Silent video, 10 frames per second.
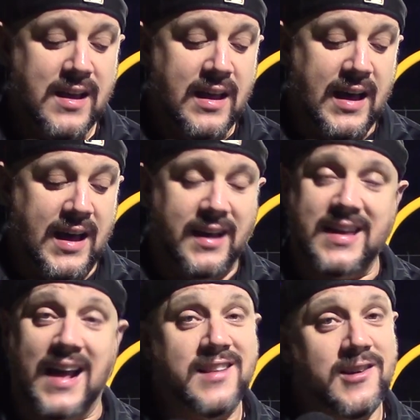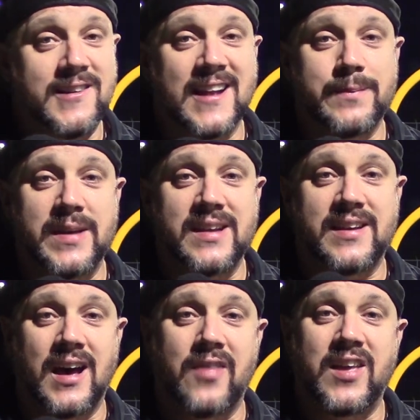uh, kind of turned out to be a
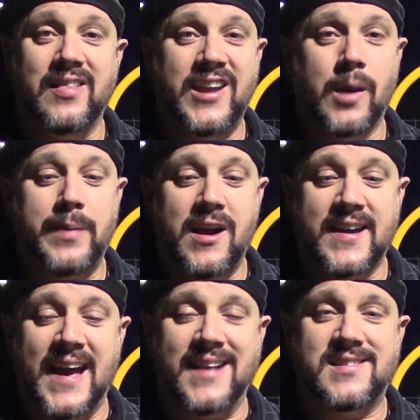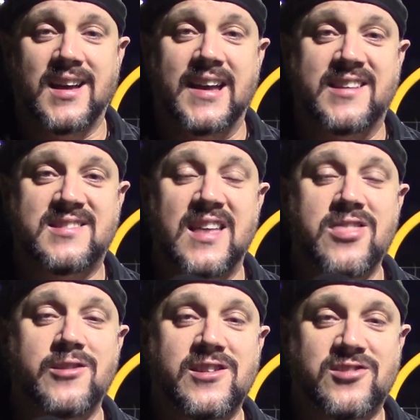dub. The Aledo Bearcats uh, extend
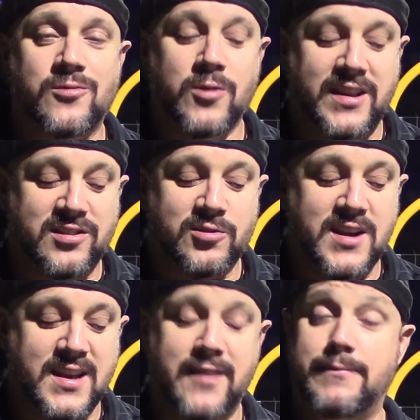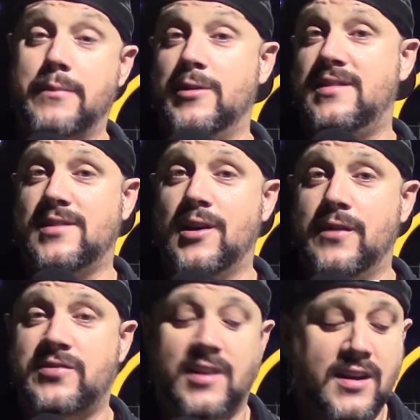their district winning streak, if memory
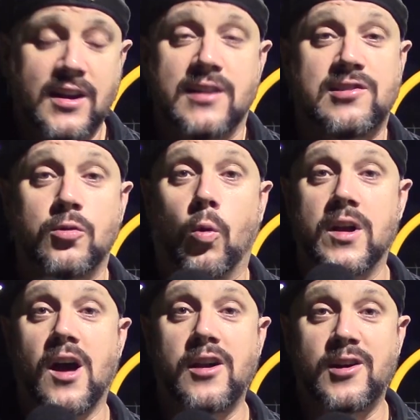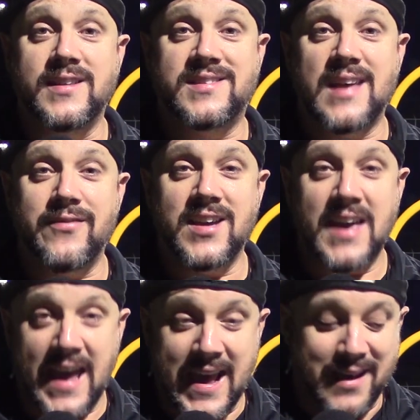serves, to 107
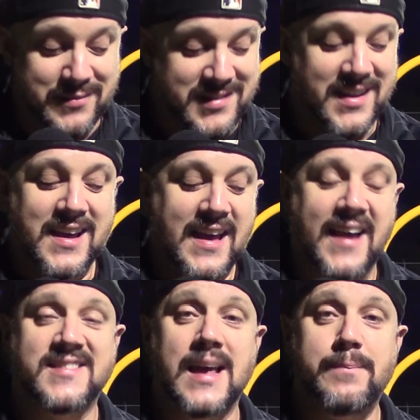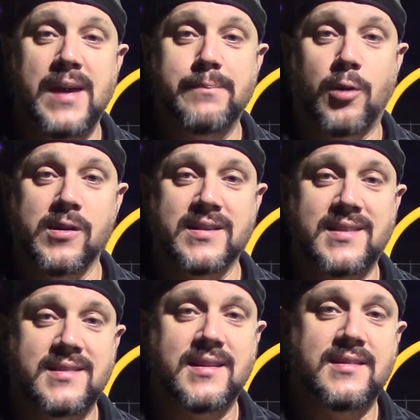games as they beat
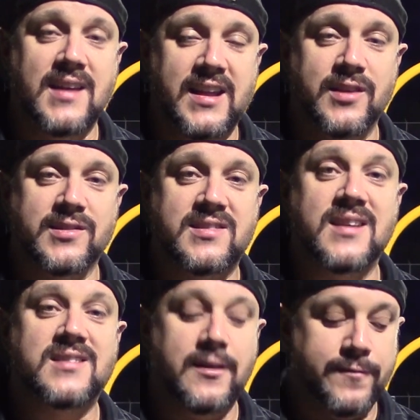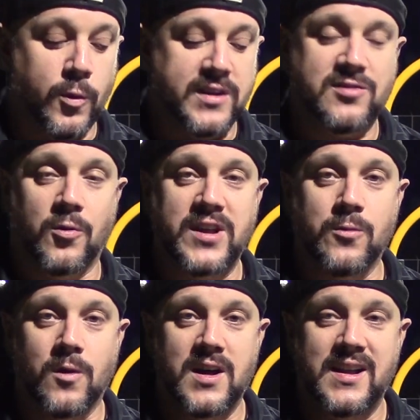Burleson Centennial 64 to
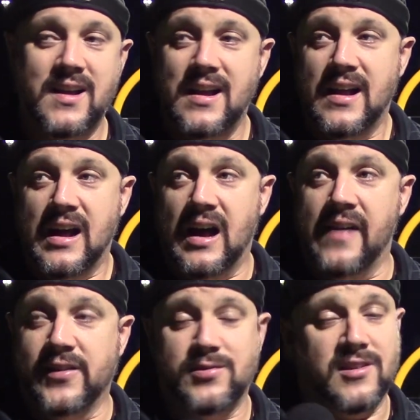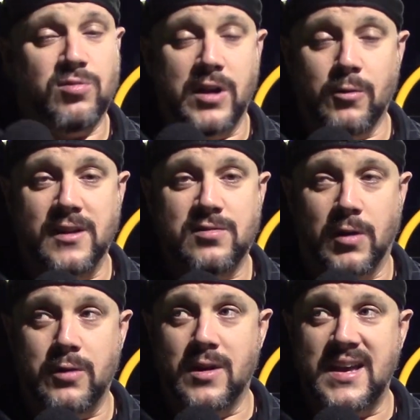21. Uh, this was a
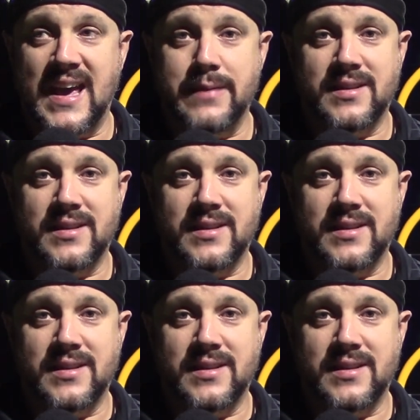21-21 game in